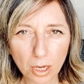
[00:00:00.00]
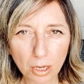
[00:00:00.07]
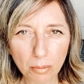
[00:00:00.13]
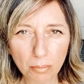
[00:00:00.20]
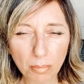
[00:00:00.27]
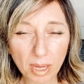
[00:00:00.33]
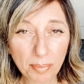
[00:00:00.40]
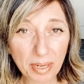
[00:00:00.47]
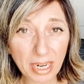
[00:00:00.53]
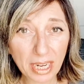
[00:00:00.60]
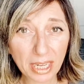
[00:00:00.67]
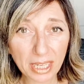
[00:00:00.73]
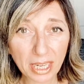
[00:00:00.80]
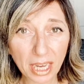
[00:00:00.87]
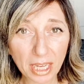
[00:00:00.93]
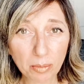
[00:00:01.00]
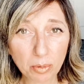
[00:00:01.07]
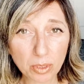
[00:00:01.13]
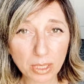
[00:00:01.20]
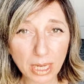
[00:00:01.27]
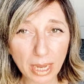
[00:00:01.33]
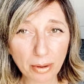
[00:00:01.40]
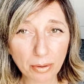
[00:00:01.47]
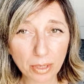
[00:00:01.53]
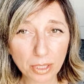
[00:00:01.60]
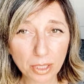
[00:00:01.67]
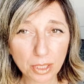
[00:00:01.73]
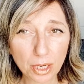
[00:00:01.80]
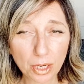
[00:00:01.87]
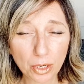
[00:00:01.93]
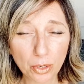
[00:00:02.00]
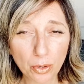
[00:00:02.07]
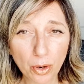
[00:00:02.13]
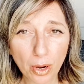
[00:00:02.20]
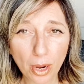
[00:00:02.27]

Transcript: maybe laying cables down. I don't know.